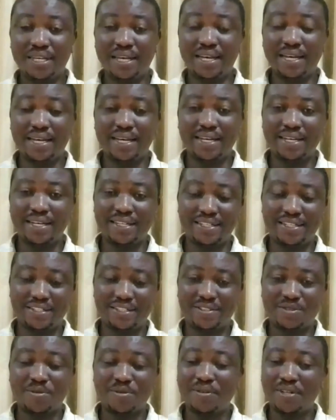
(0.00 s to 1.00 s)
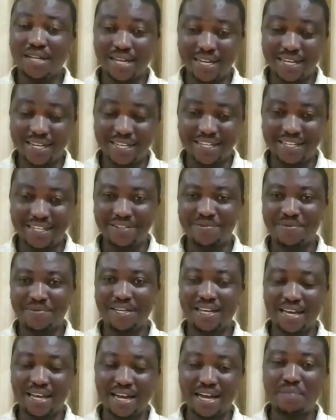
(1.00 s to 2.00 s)
And tonight,
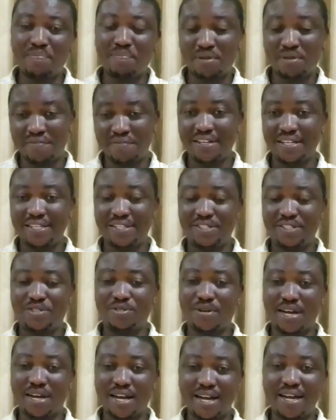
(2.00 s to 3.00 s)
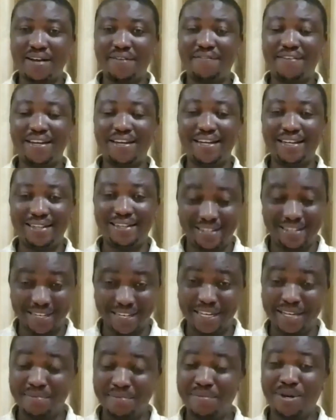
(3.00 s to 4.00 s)
we are privileged to have a
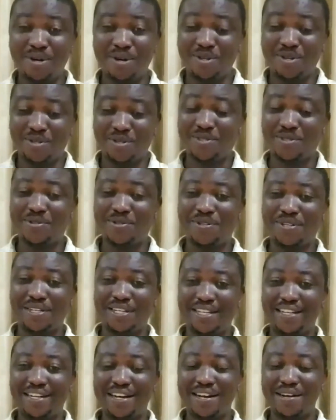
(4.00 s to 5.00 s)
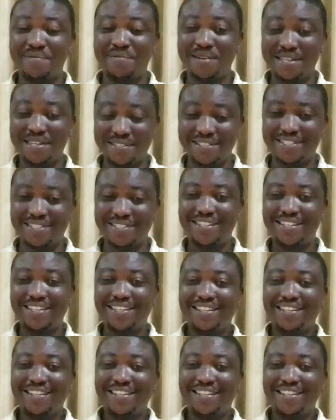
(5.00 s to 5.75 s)
dame also in our midst.